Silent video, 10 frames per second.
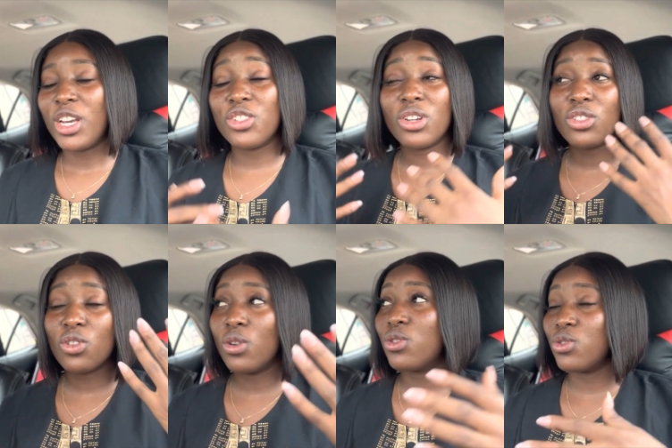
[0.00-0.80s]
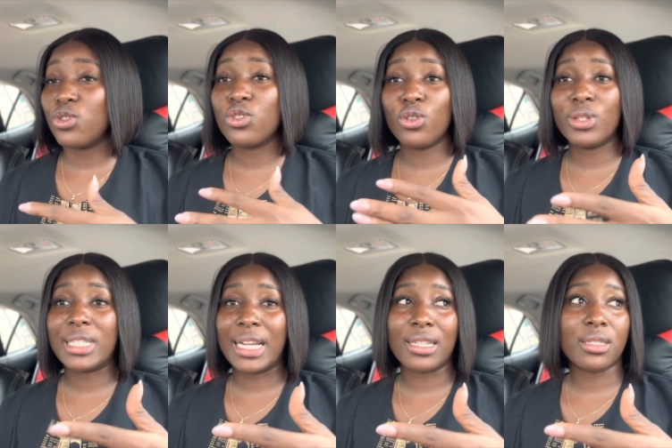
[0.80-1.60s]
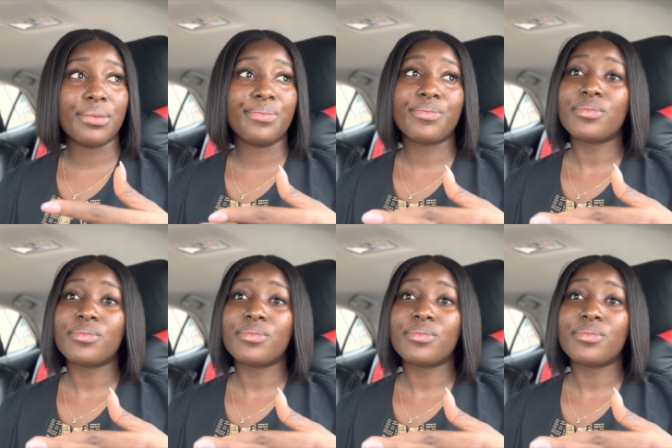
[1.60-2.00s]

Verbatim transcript: it just goes to shows that